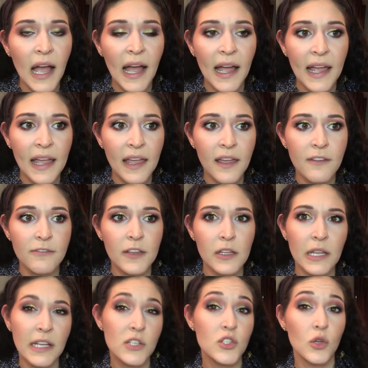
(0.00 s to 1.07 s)
I feel
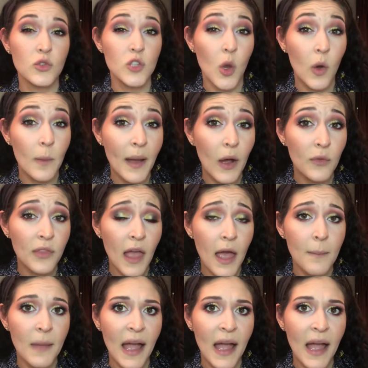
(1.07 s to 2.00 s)
like so-so about them.